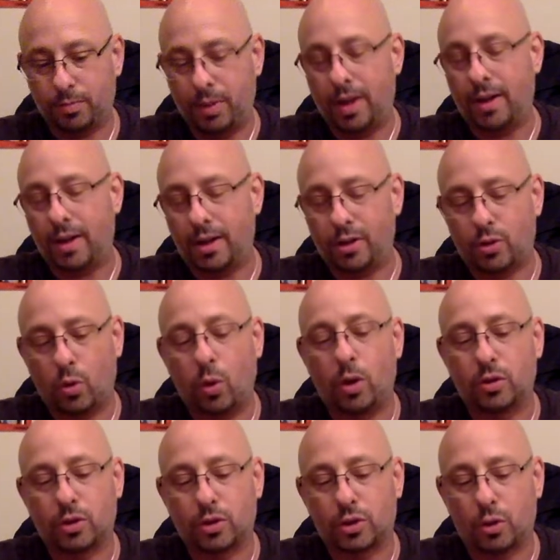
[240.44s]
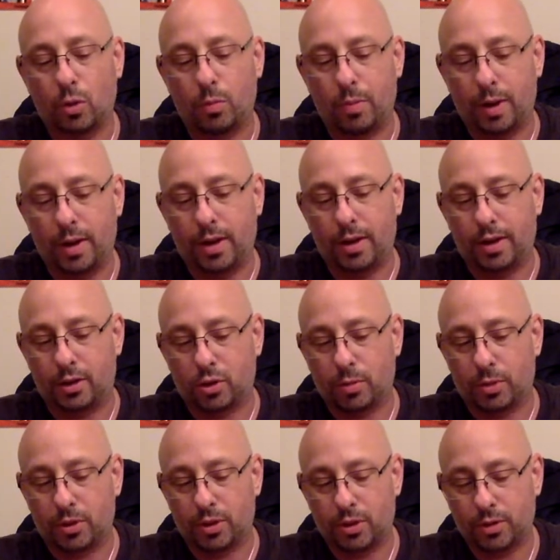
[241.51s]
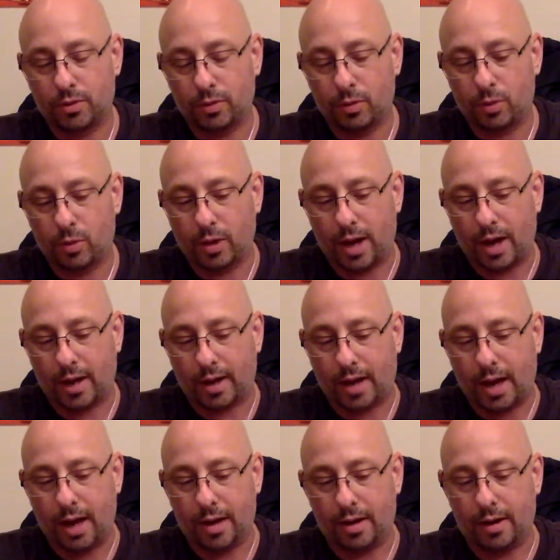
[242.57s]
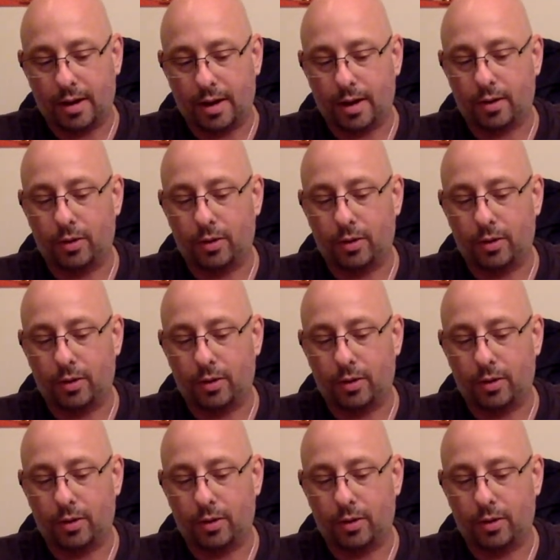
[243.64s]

being these coils are so big and there's so much organic cotton in there,